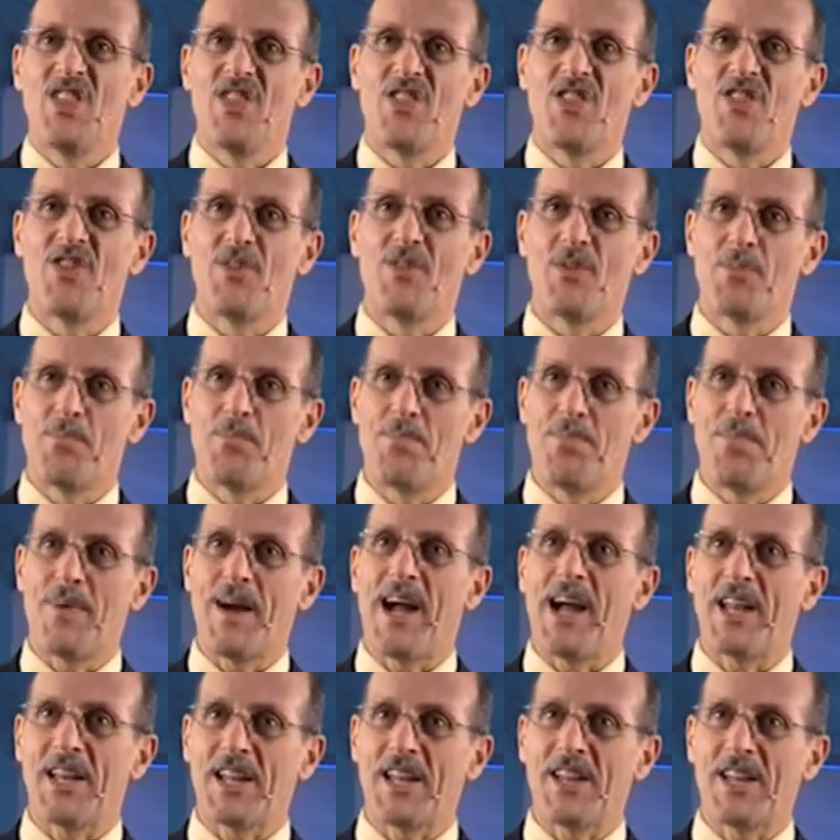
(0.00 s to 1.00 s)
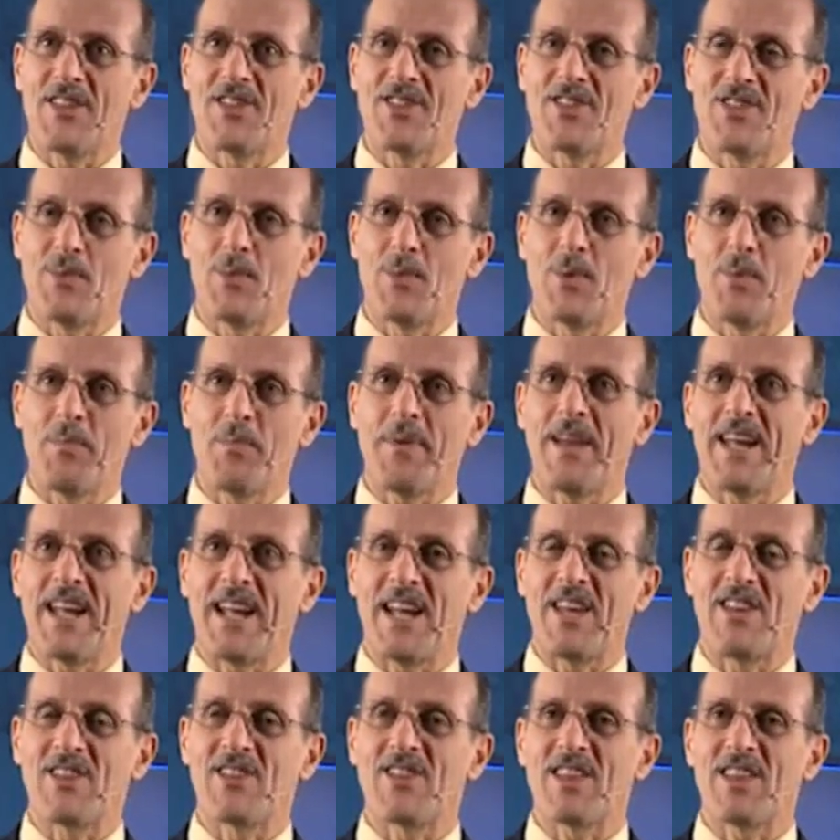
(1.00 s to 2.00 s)
the bodies, the
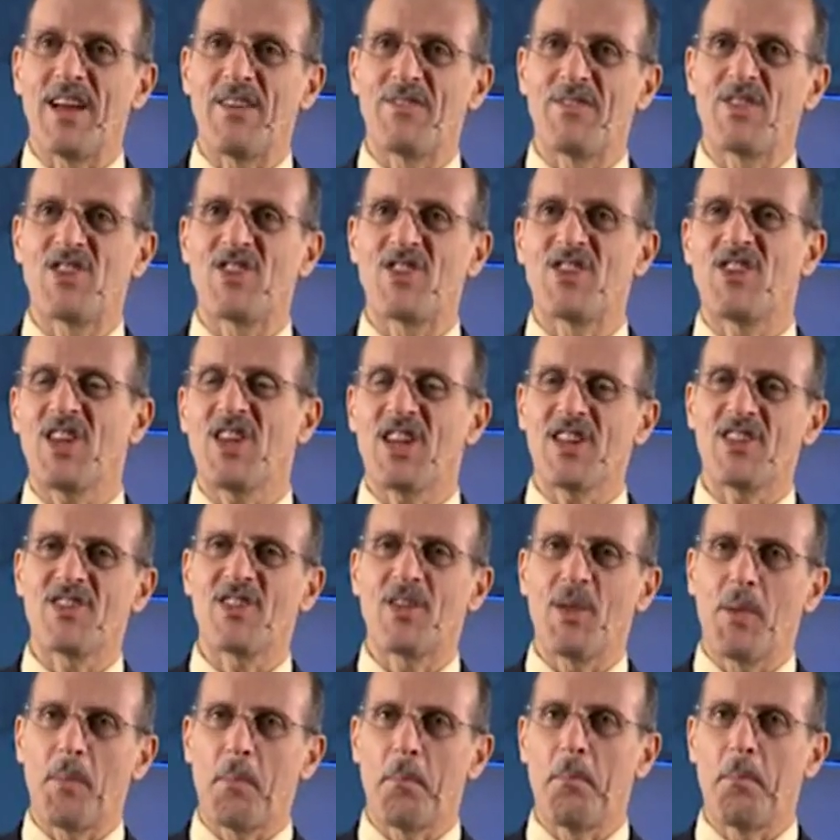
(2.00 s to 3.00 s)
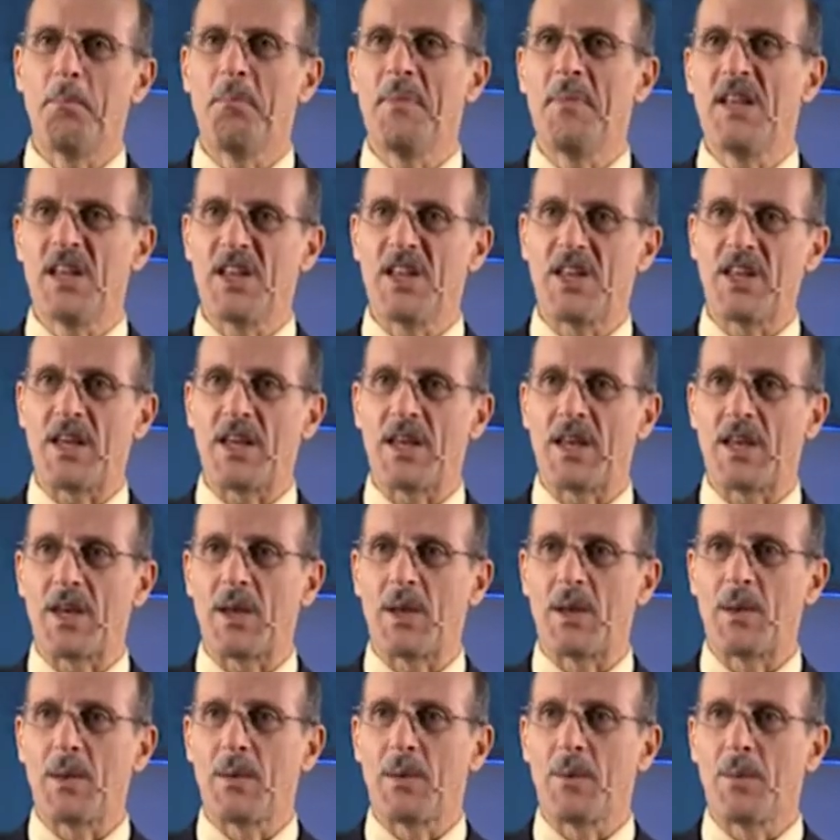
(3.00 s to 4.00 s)
remains of six
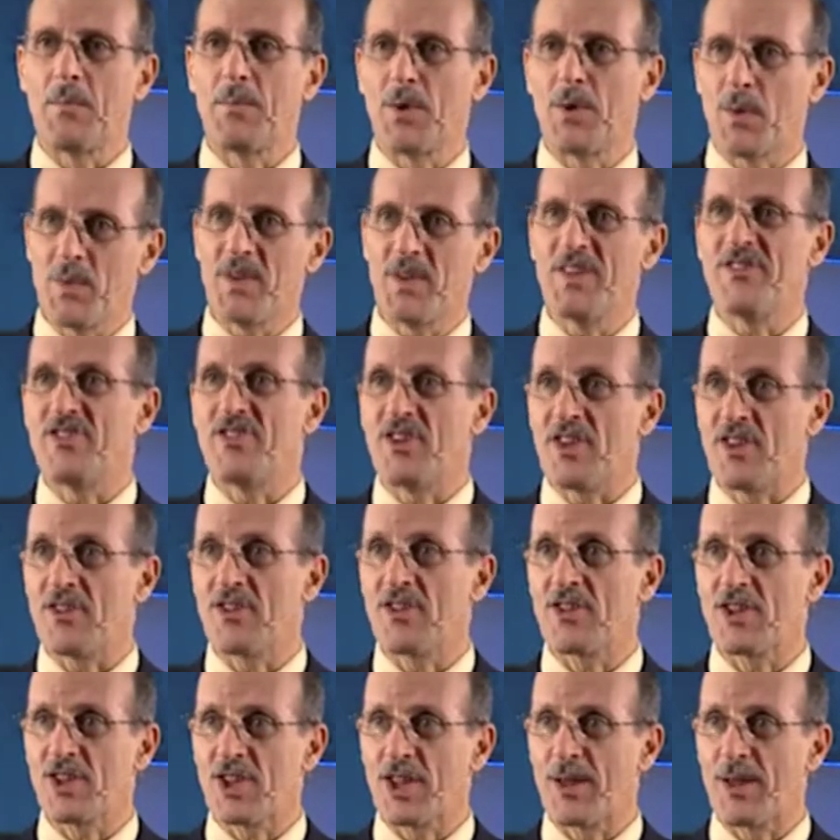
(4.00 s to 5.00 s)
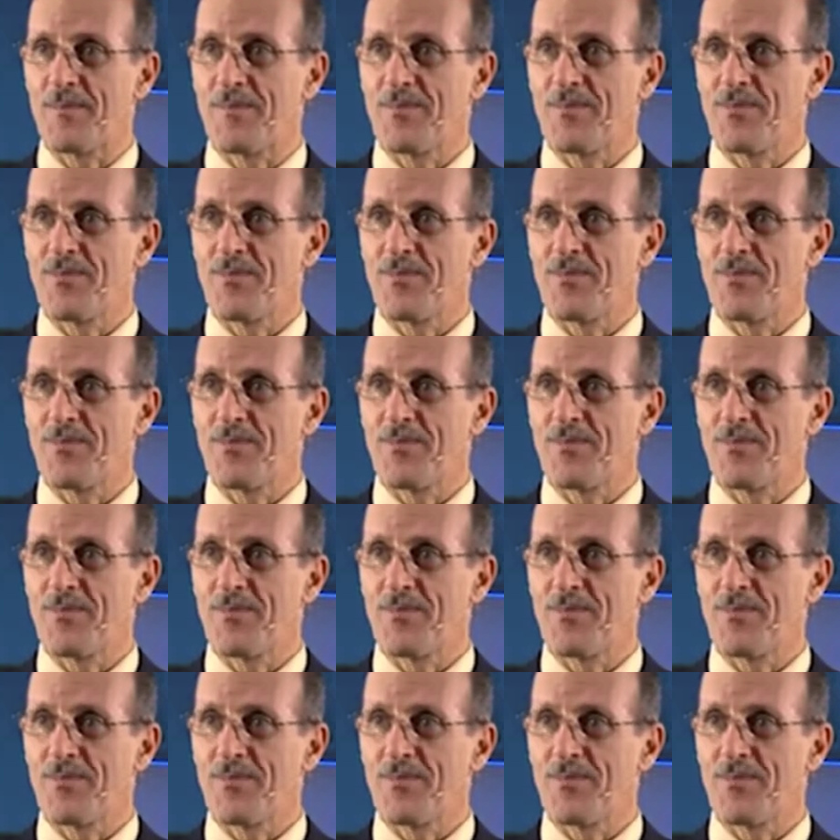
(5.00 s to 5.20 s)
million Parisians